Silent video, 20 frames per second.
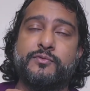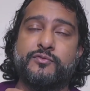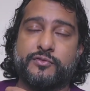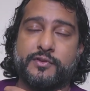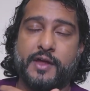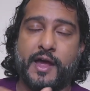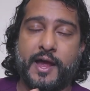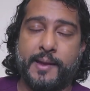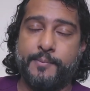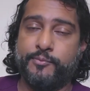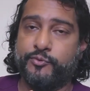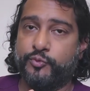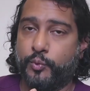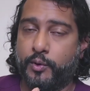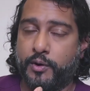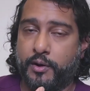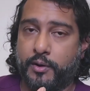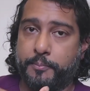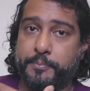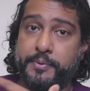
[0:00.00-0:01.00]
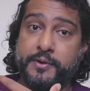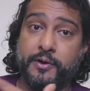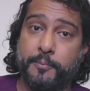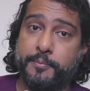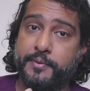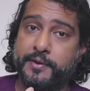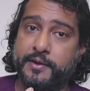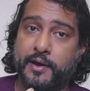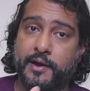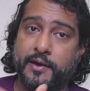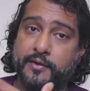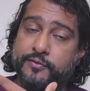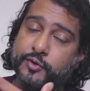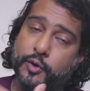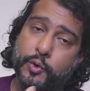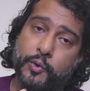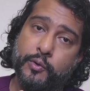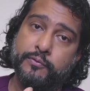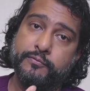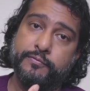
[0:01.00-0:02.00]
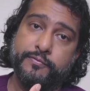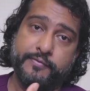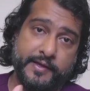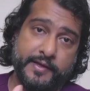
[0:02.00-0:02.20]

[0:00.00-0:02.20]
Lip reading: times where PRP on its own fails.